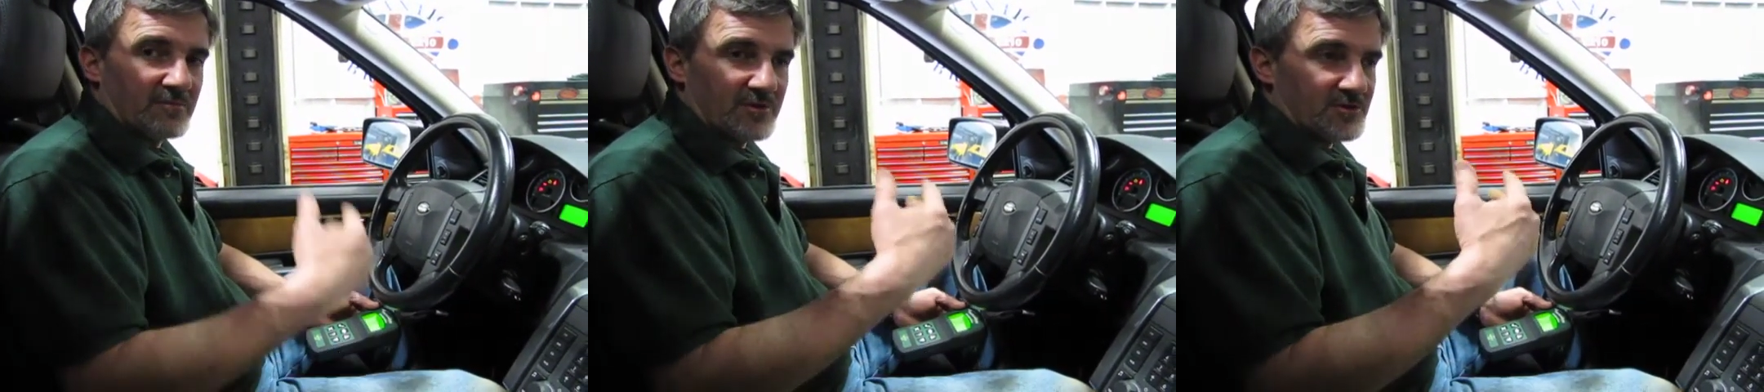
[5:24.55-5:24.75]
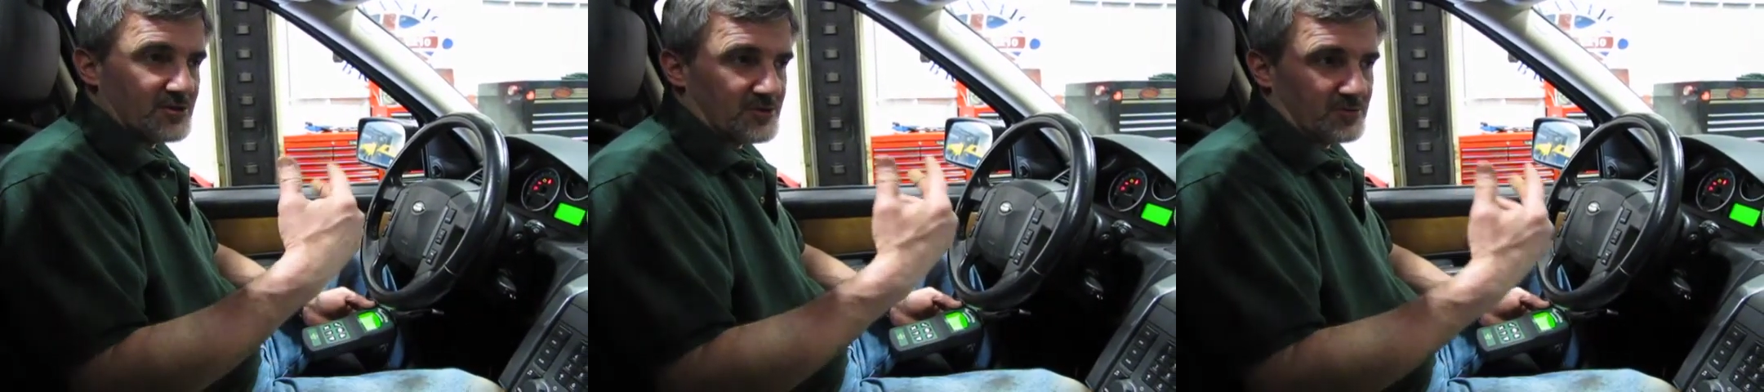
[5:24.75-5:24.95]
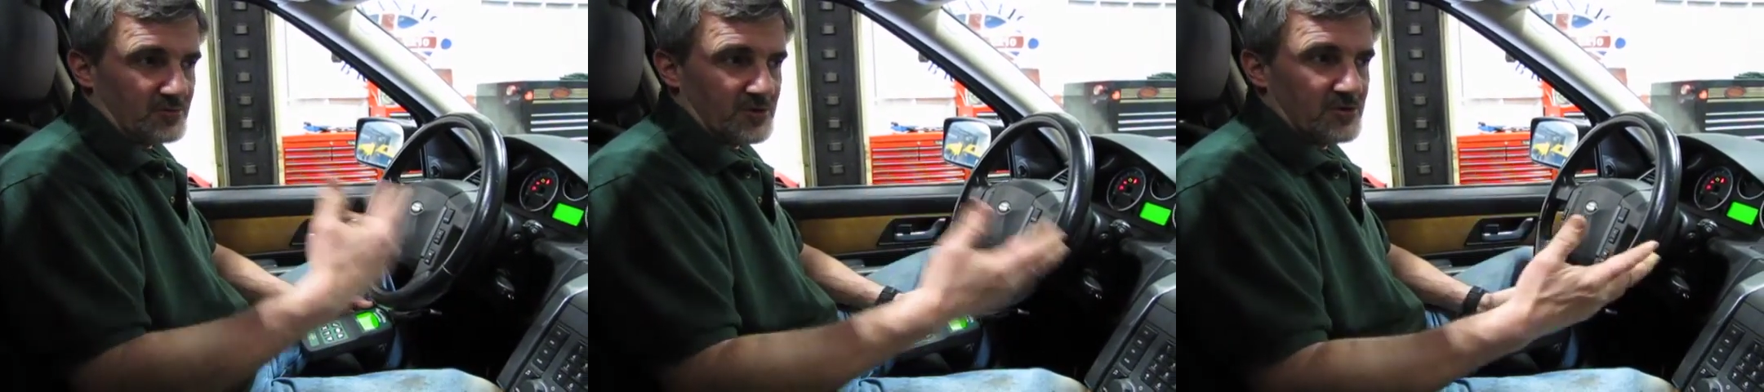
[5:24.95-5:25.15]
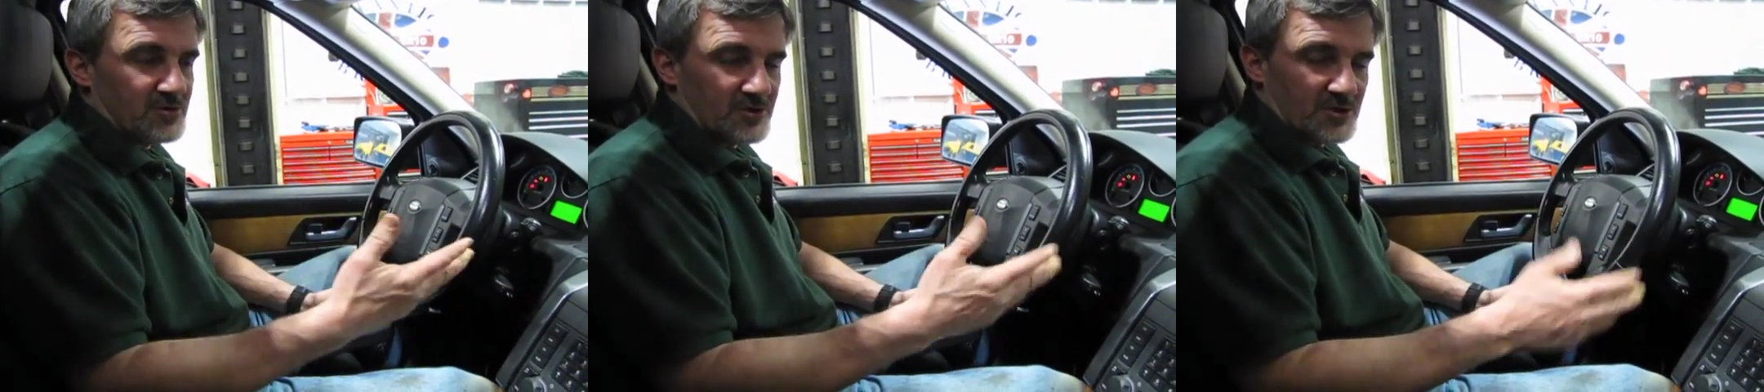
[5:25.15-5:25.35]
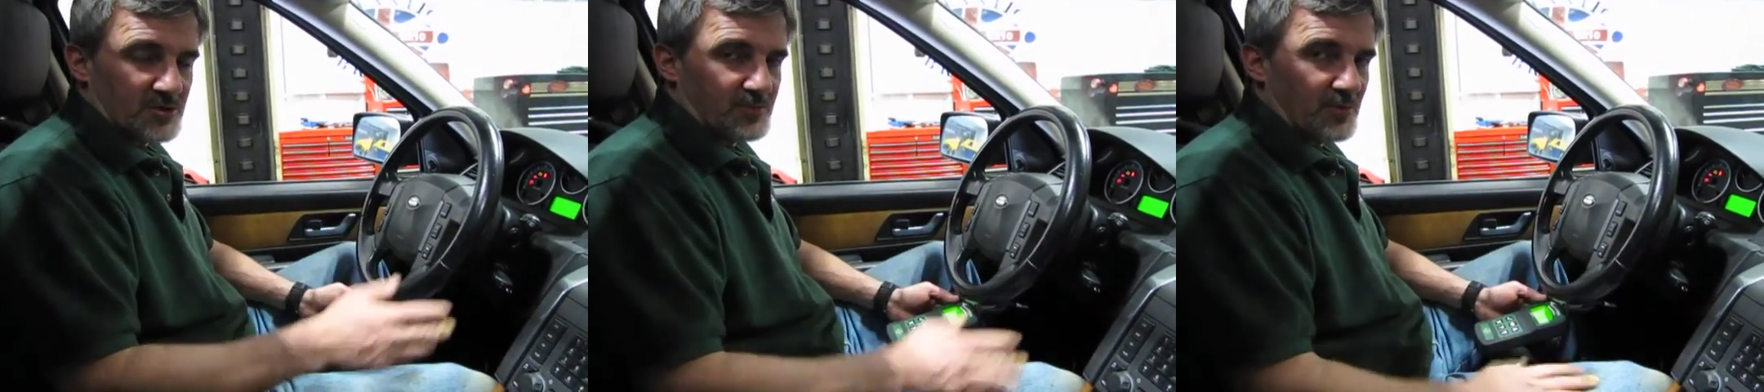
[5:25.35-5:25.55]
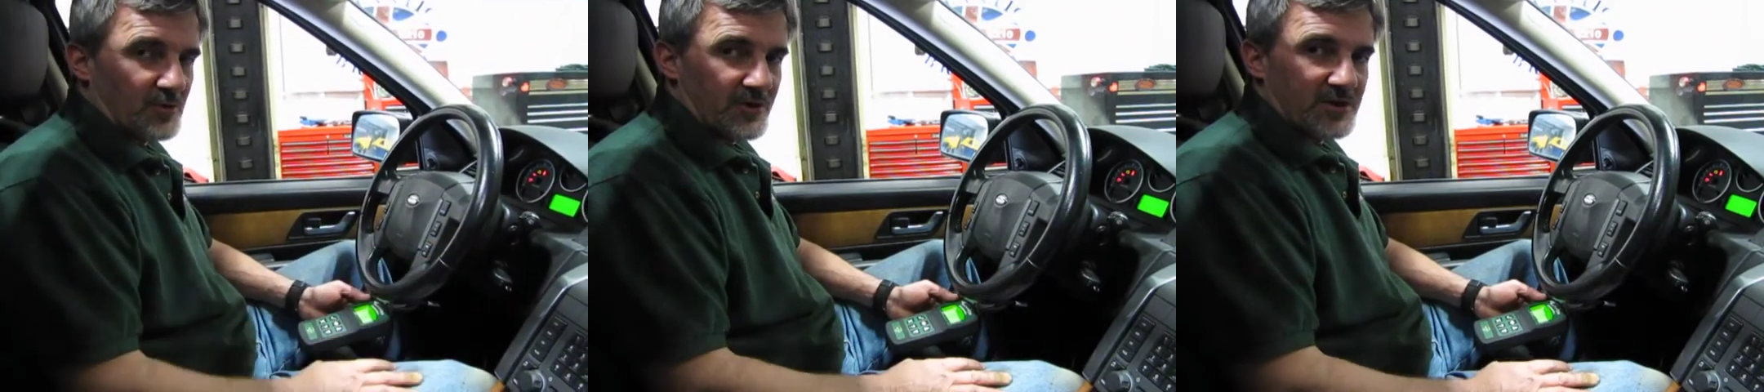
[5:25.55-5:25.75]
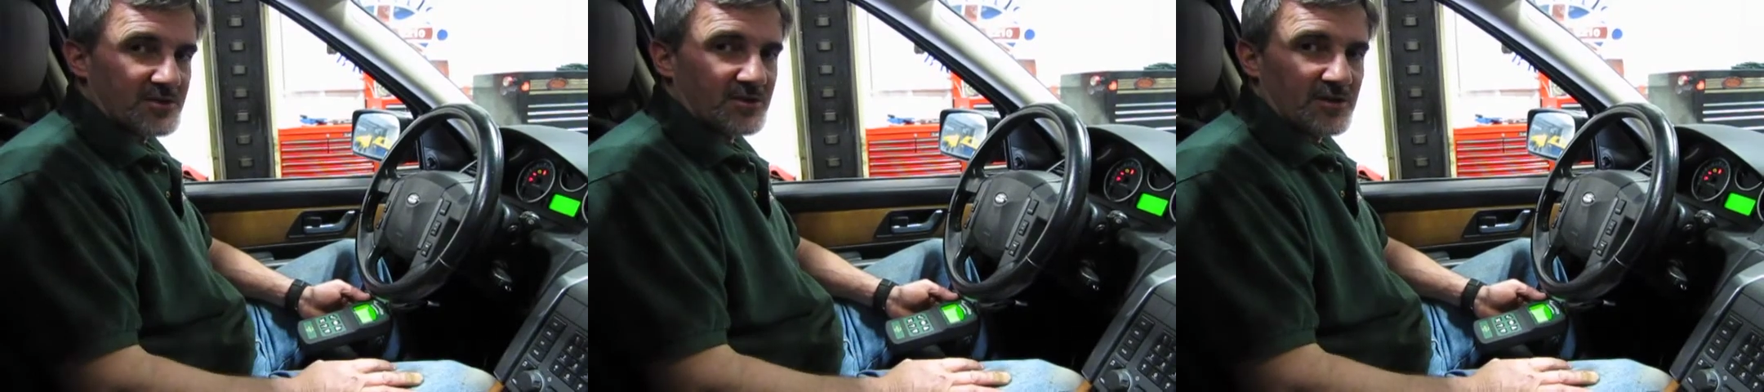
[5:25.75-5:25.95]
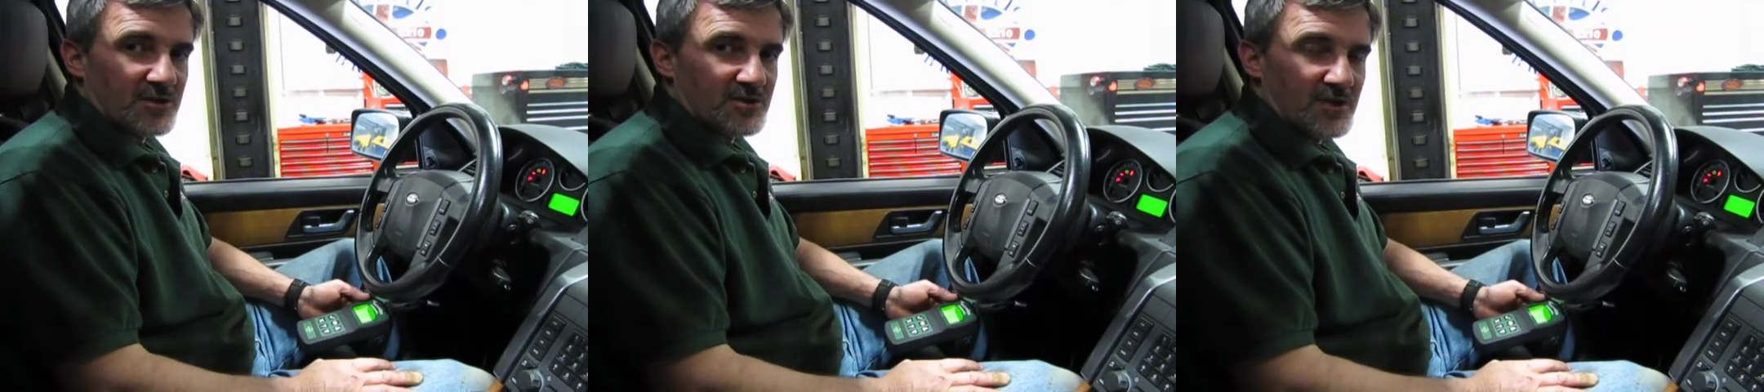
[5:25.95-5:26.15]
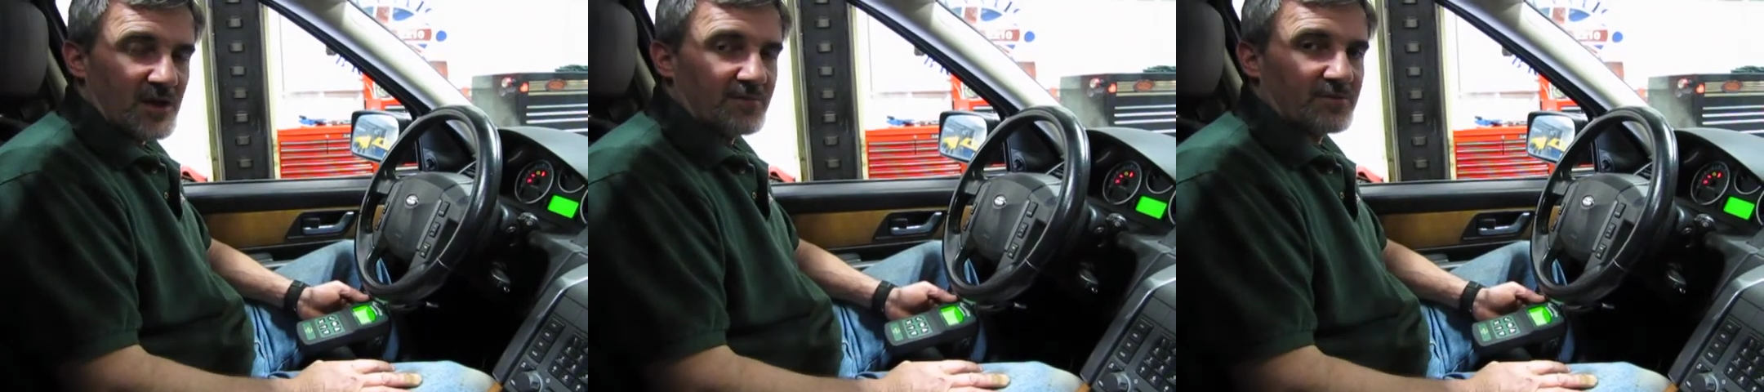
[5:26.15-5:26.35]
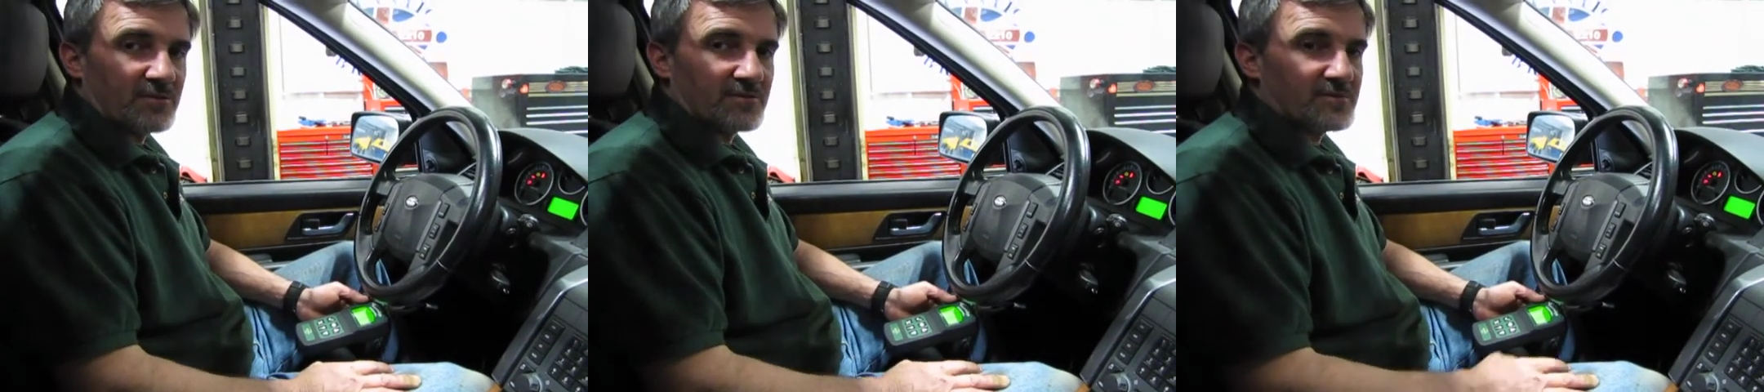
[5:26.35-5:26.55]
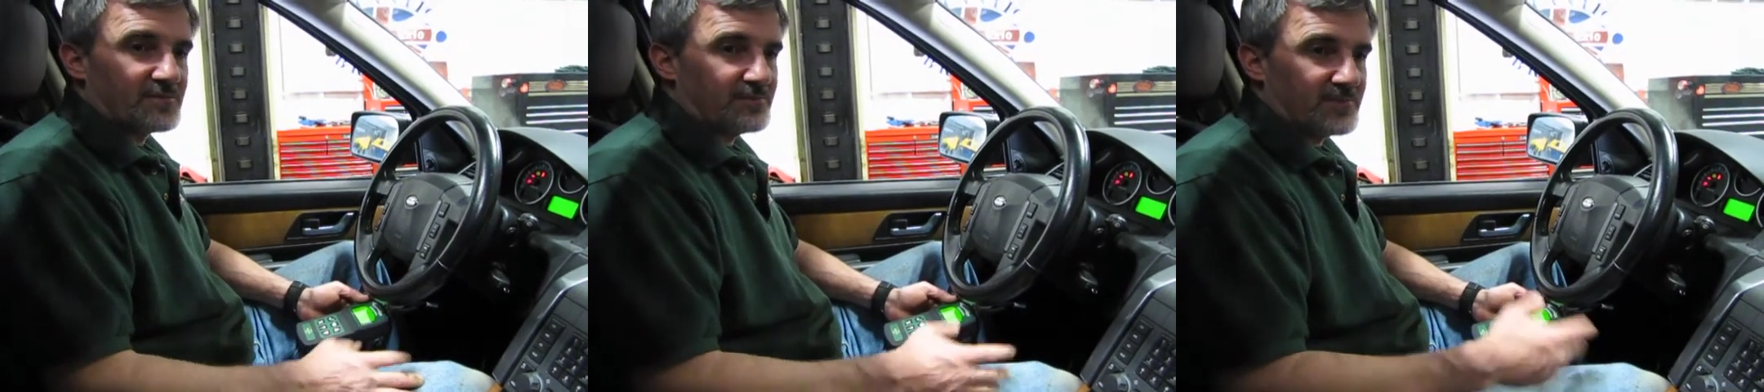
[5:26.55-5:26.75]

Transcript: we use the Sport as an example